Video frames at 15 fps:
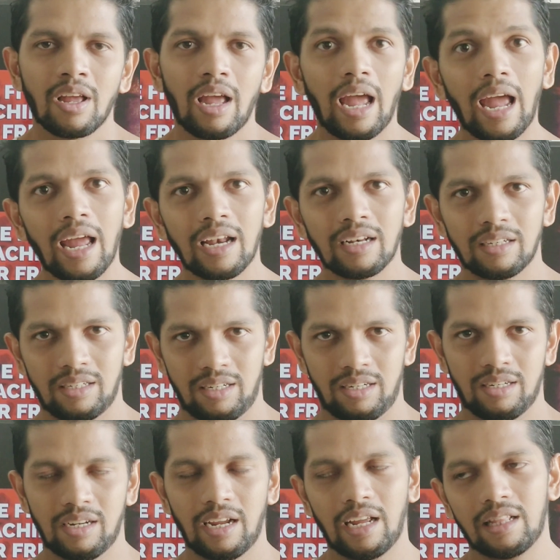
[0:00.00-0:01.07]
And
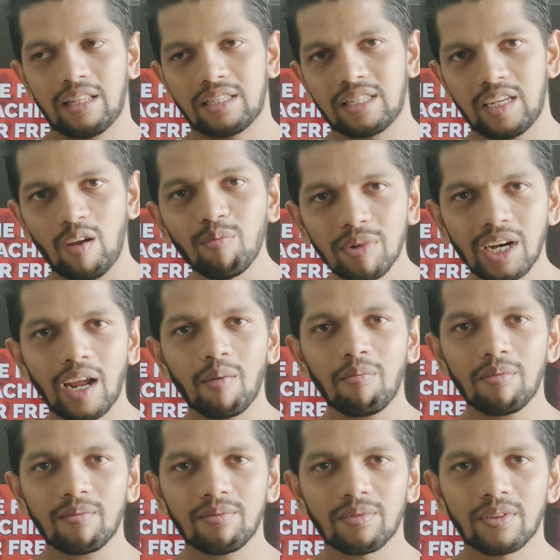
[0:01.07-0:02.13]
at the same
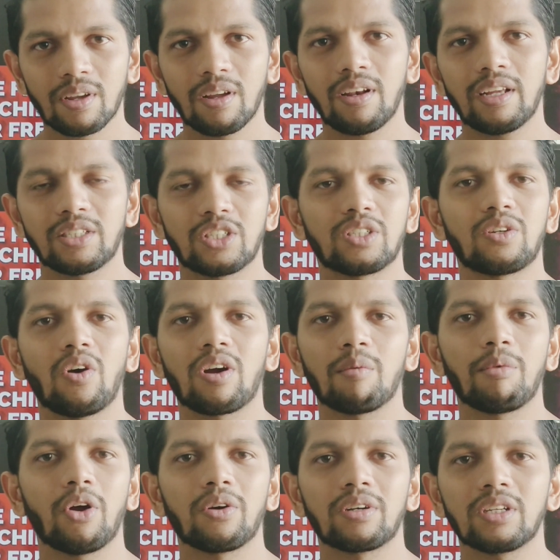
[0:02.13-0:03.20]
time, let's talk
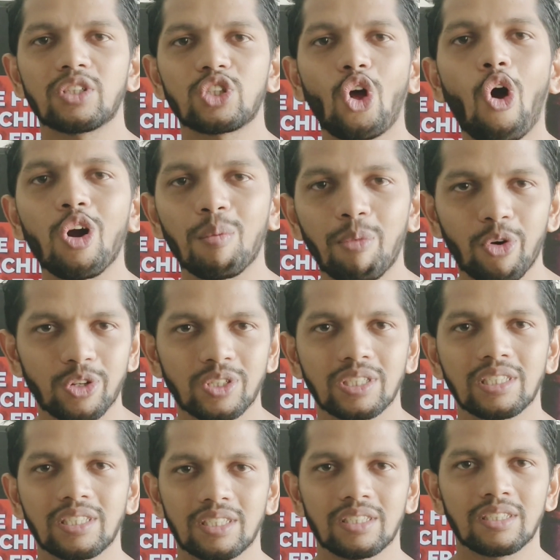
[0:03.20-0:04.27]
about the thought
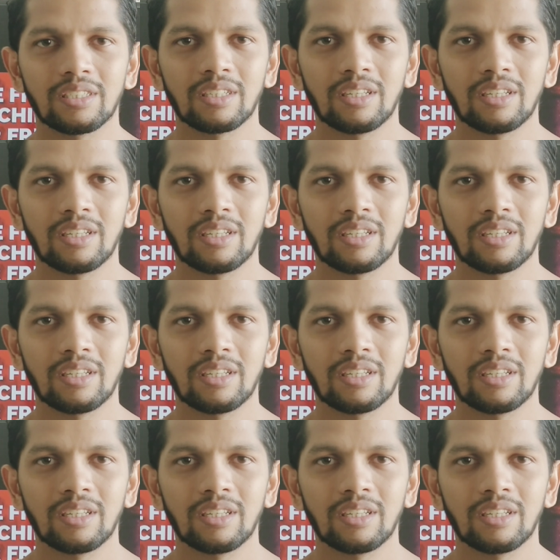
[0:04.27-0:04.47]
process.